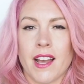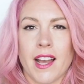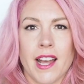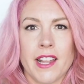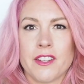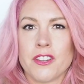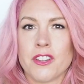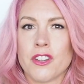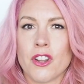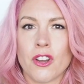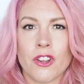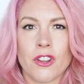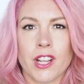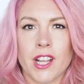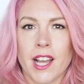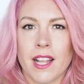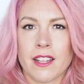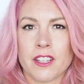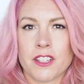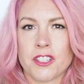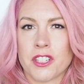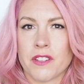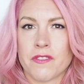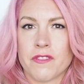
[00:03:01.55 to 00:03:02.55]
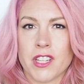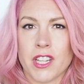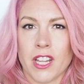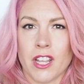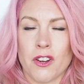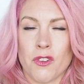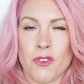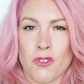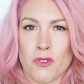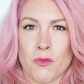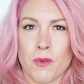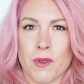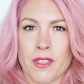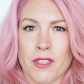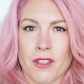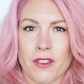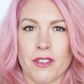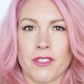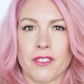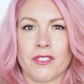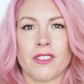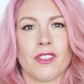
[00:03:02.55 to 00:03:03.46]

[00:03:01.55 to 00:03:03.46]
had no colour shifting at all with those,